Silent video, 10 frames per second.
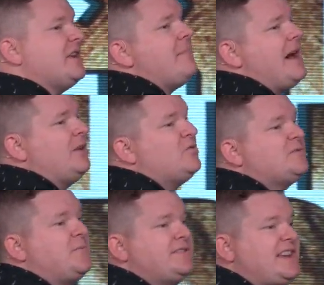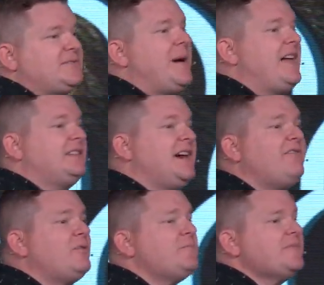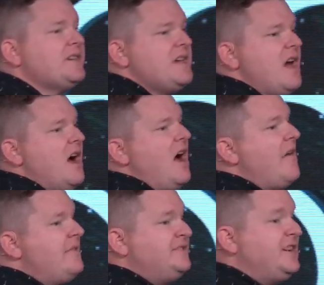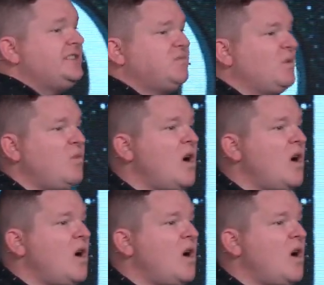somebody was possessed by the devil, Jesus would